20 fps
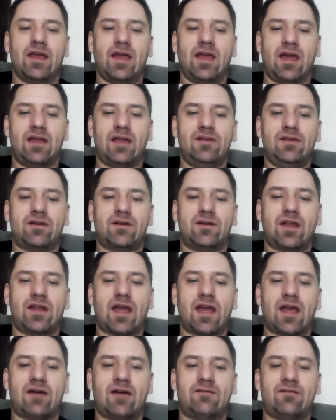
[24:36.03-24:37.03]
and you can
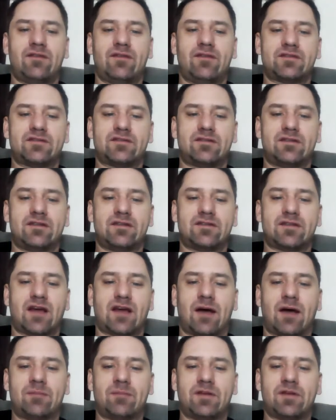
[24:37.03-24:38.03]
have this
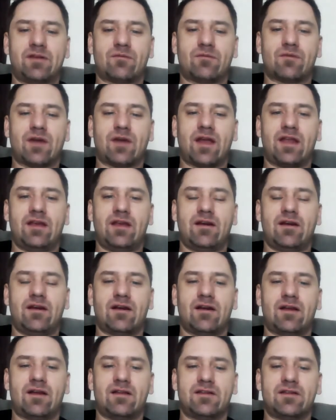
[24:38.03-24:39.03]
opt-in right
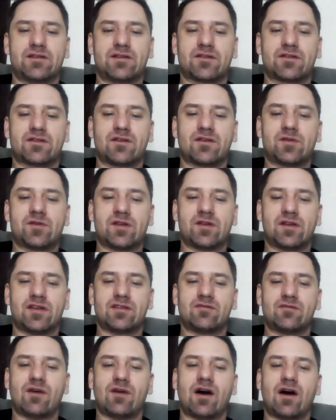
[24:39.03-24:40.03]
here in the description
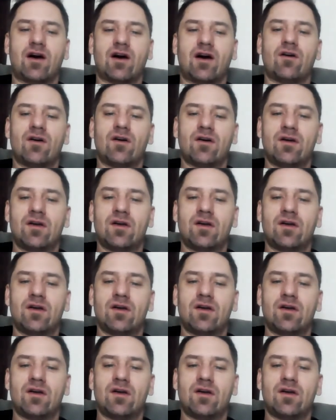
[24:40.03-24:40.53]
as well.